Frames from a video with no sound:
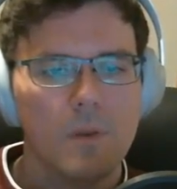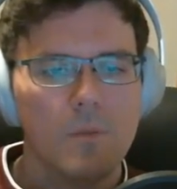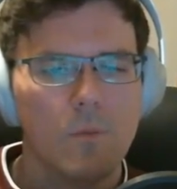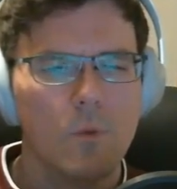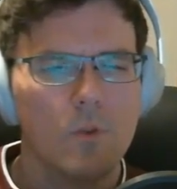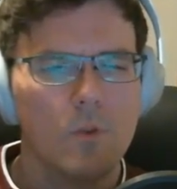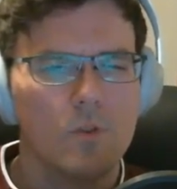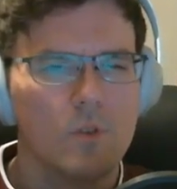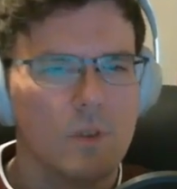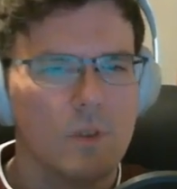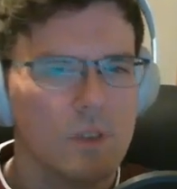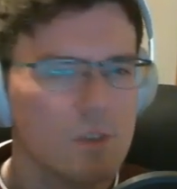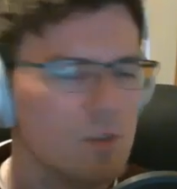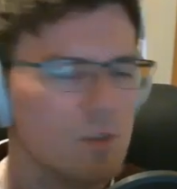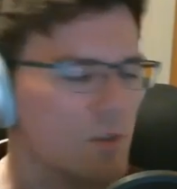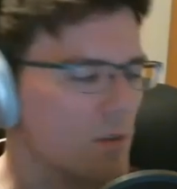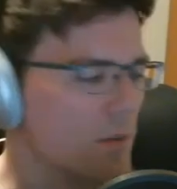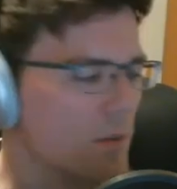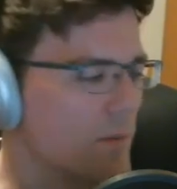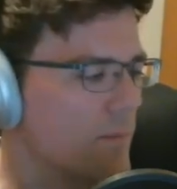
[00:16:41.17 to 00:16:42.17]
more
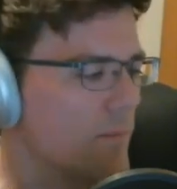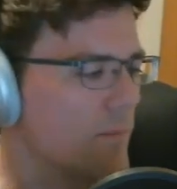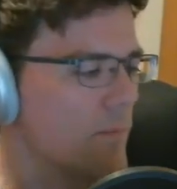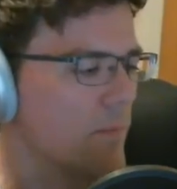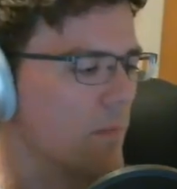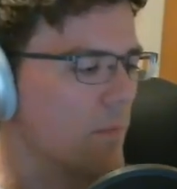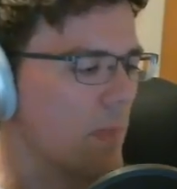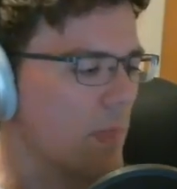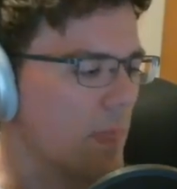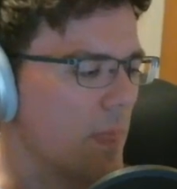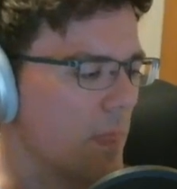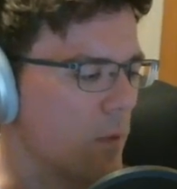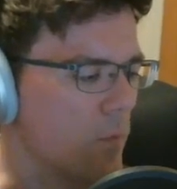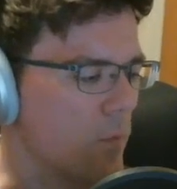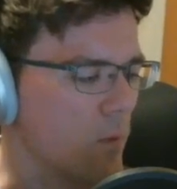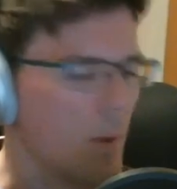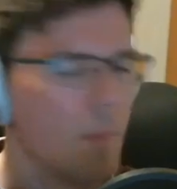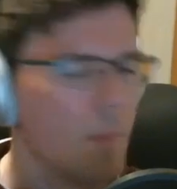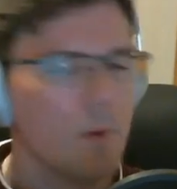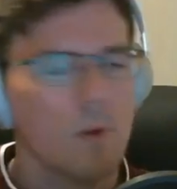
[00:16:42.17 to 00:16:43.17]
traditional
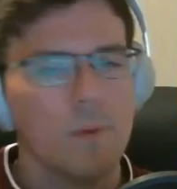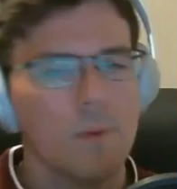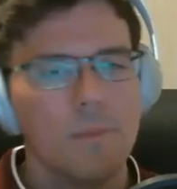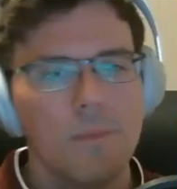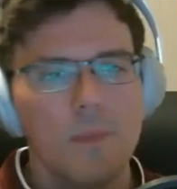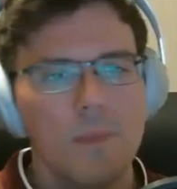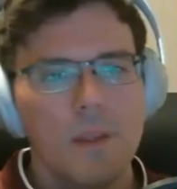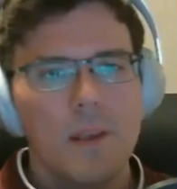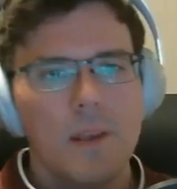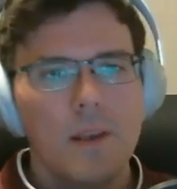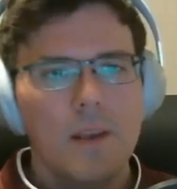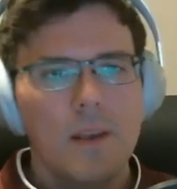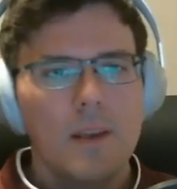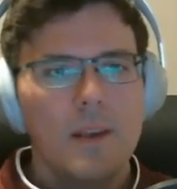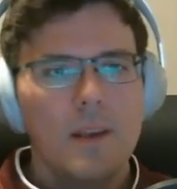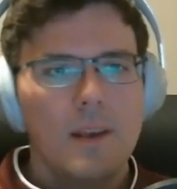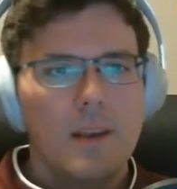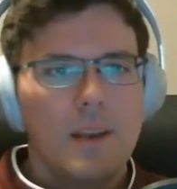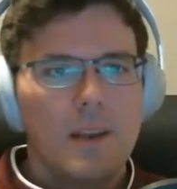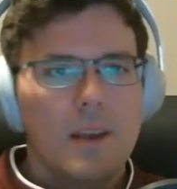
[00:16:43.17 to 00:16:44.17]
rubber,
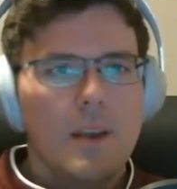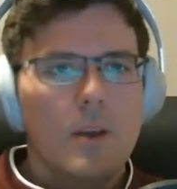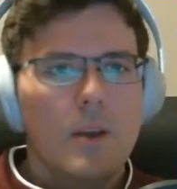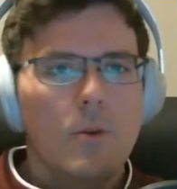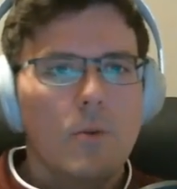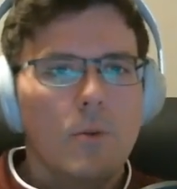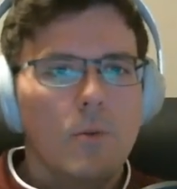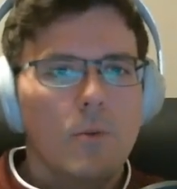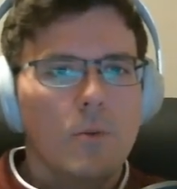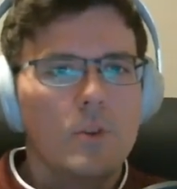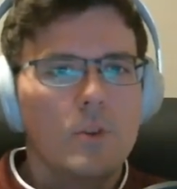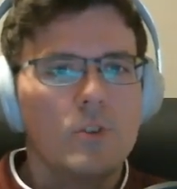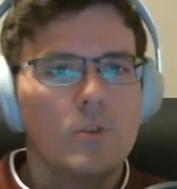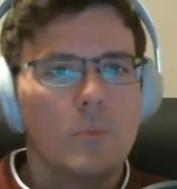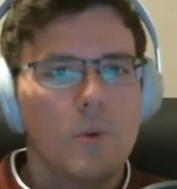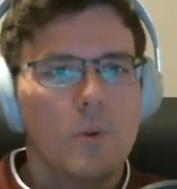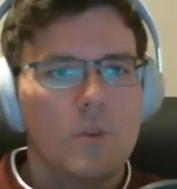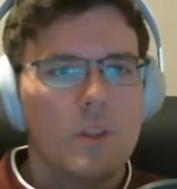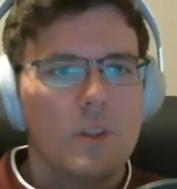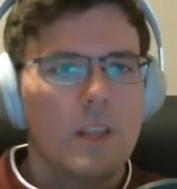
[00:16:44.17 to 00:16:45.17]
which will
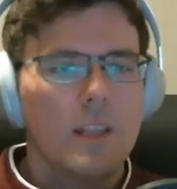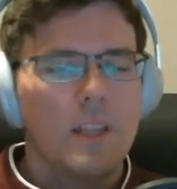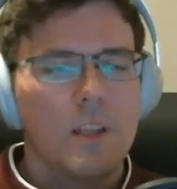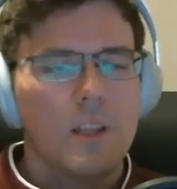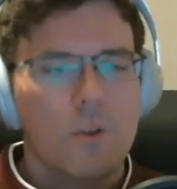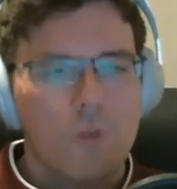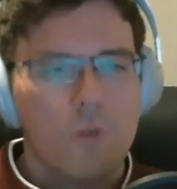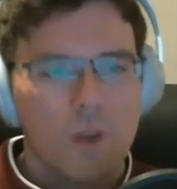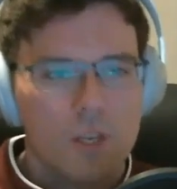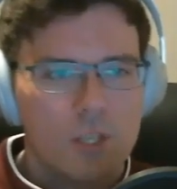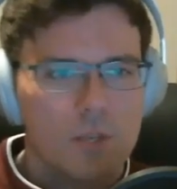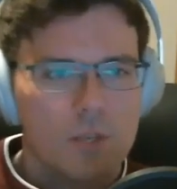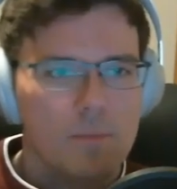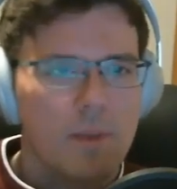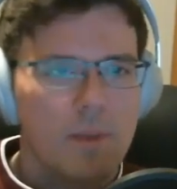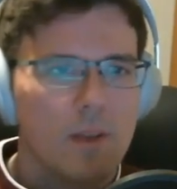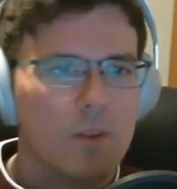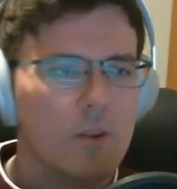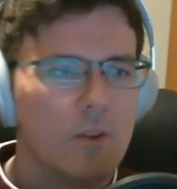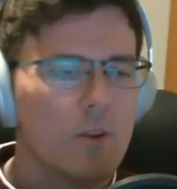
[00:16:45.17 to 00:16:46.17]
most likely crush and
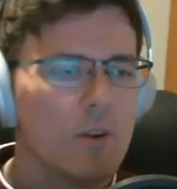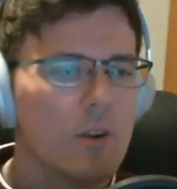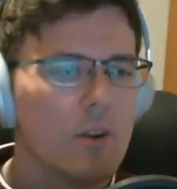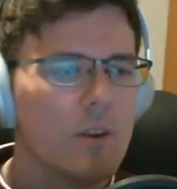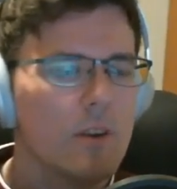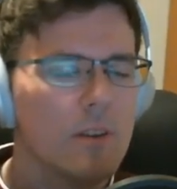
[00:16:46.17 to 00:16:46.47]
melt your